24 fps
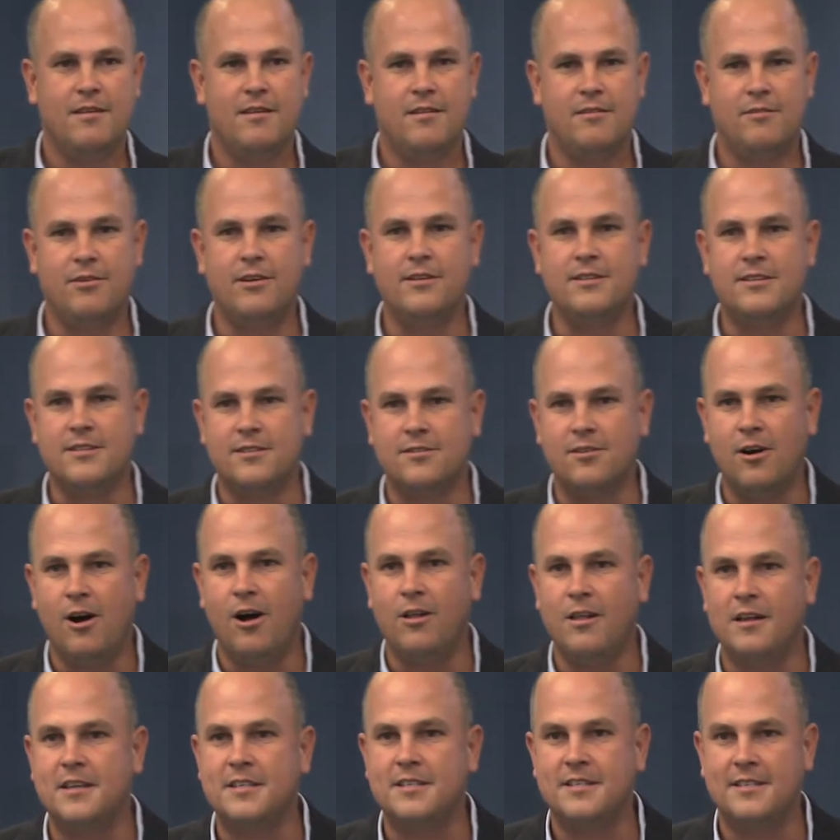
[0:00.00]
to install
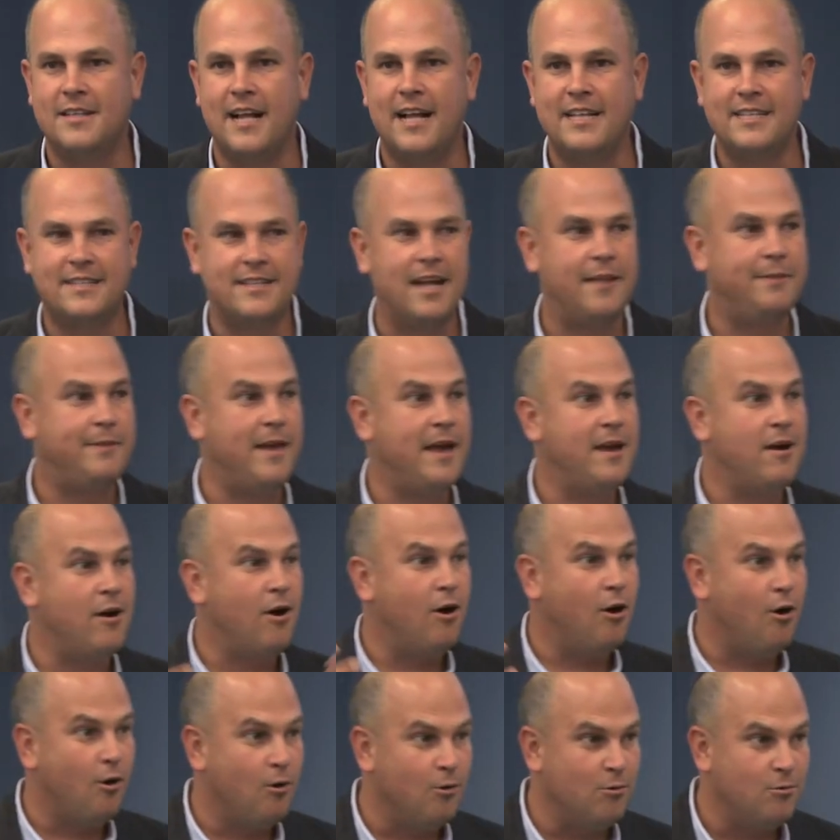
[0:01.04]
a sense that they
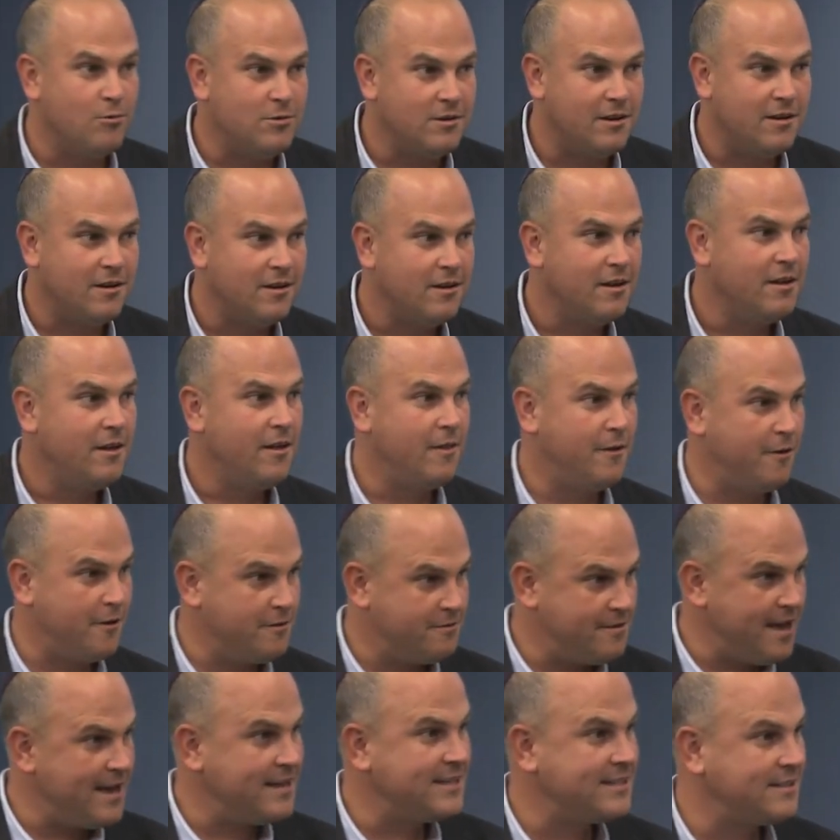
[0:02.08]
own their
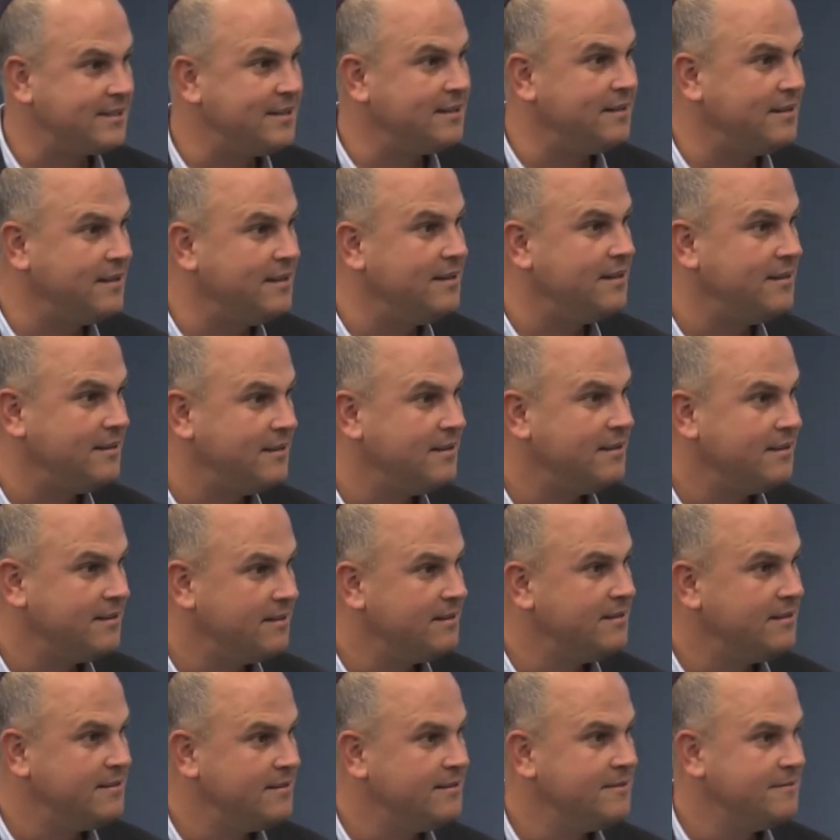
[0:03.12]
destiny,
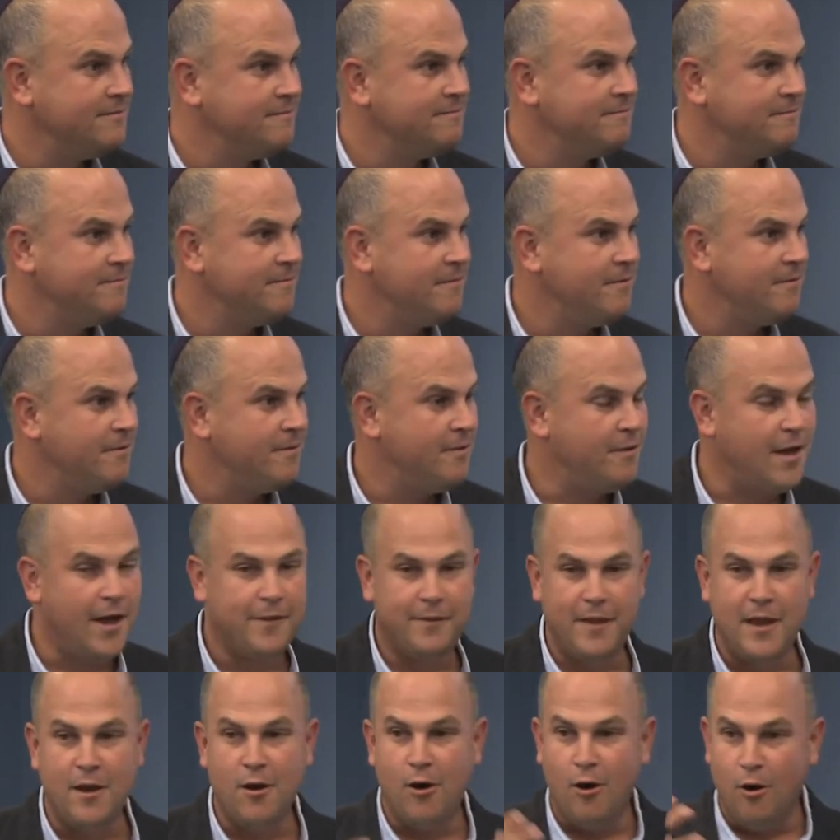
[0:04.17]
that
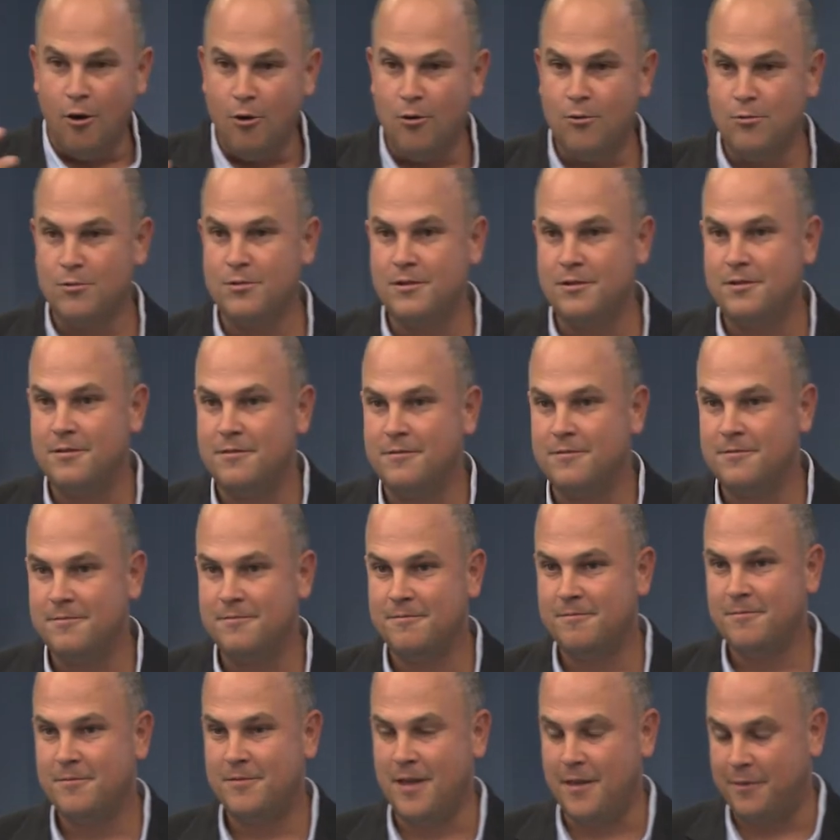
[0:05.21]
they own,
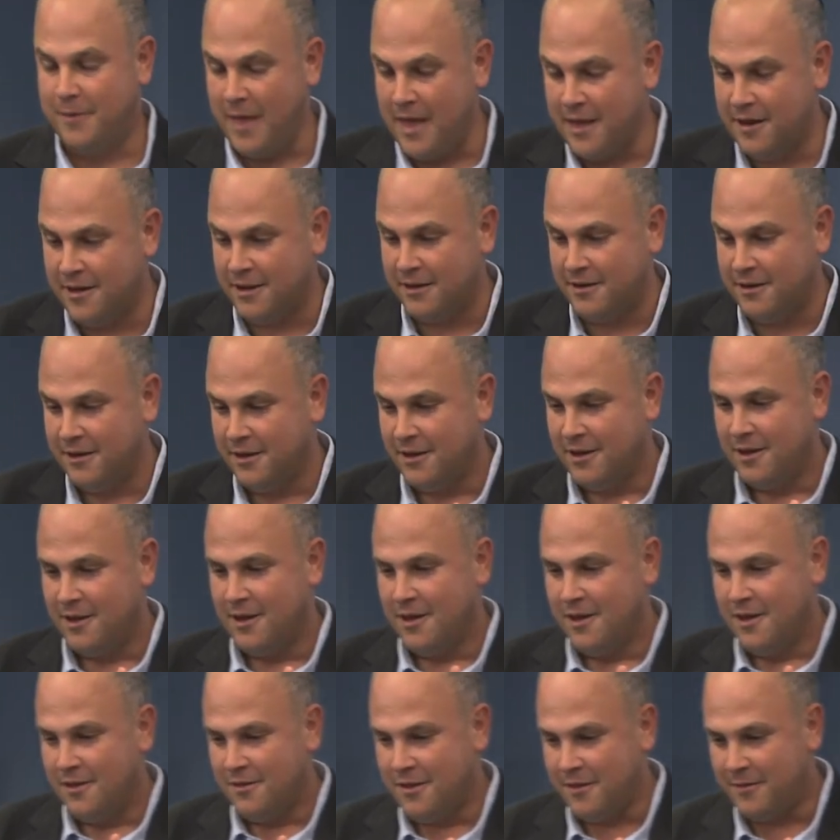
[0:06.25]
that they could,
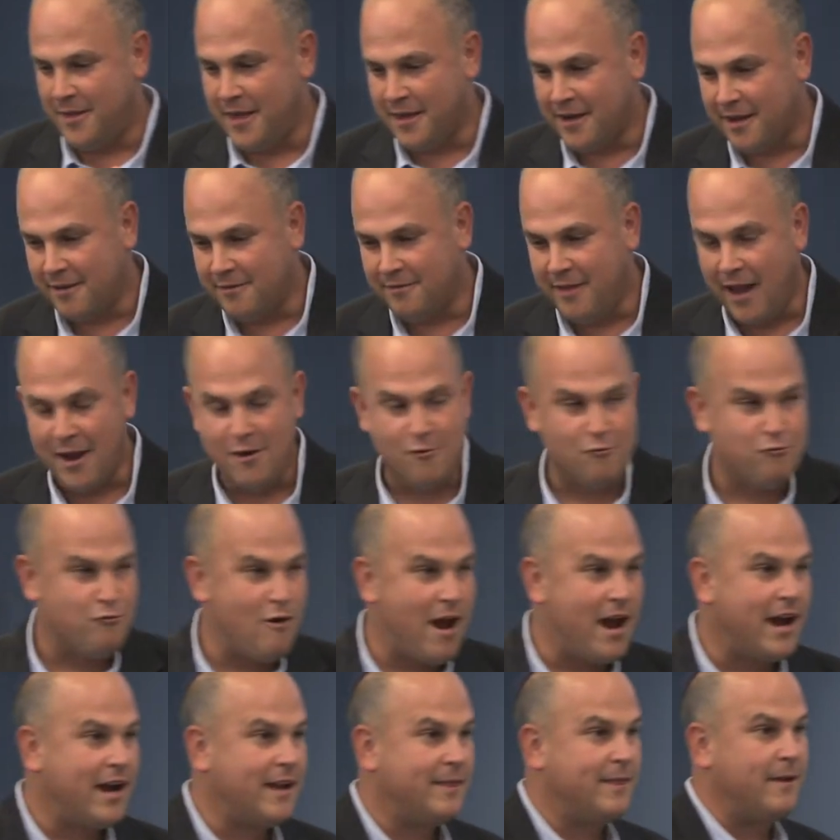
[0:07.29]
that they could
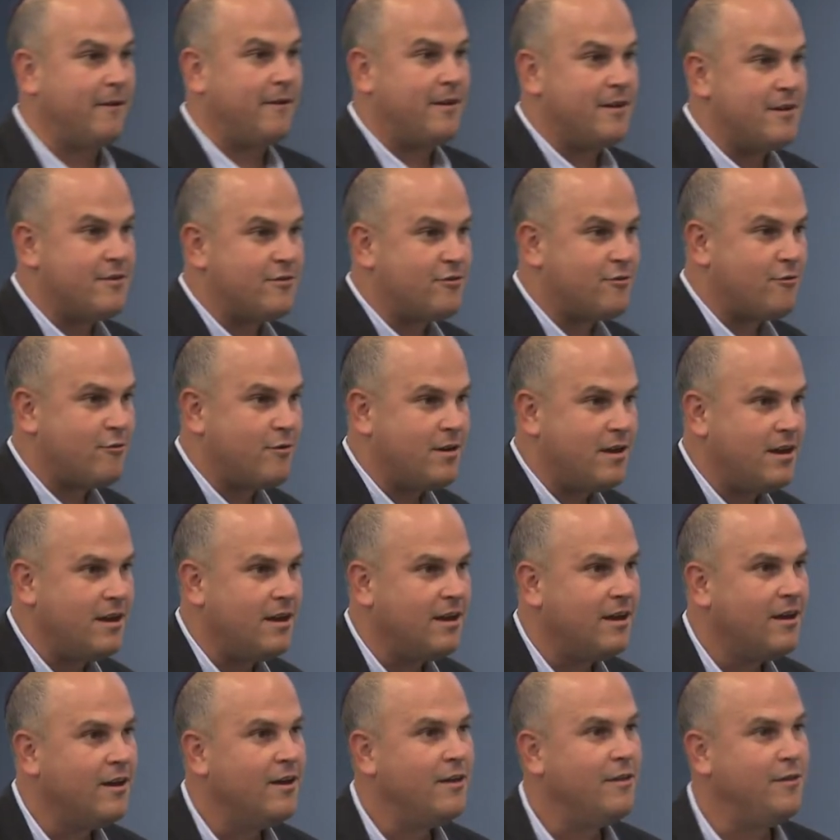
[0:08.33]
direct their history,
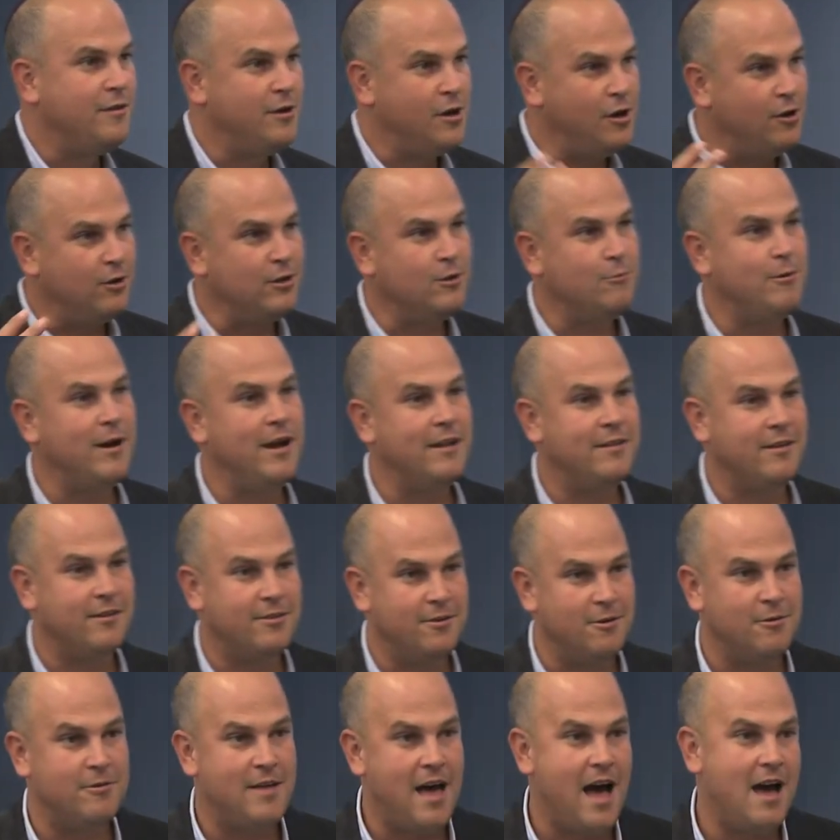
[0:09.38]
the only way to
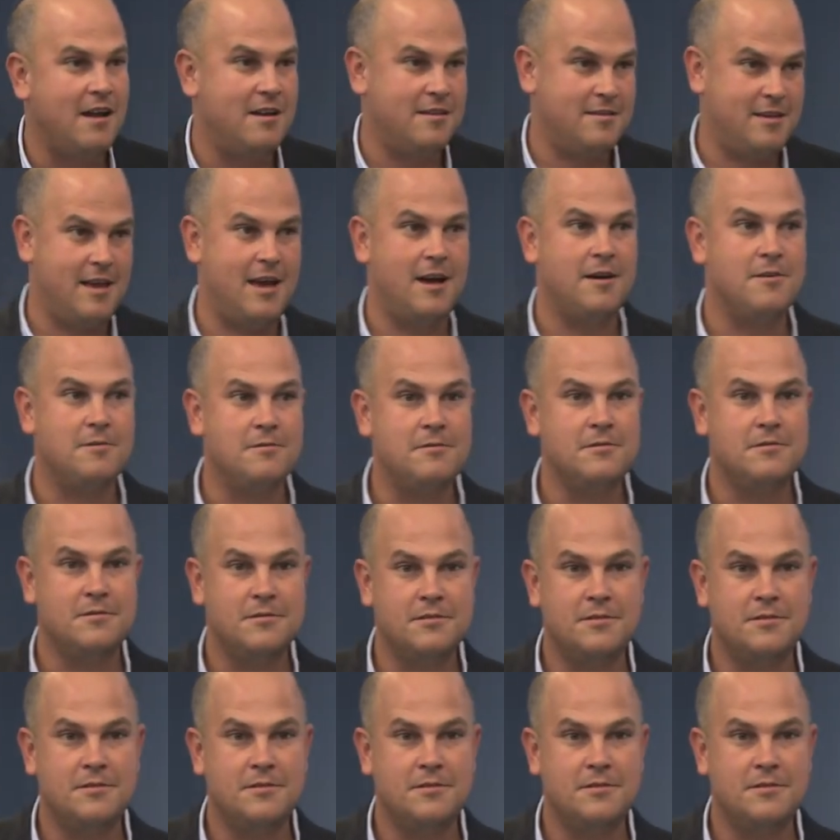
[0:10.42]
do that is how?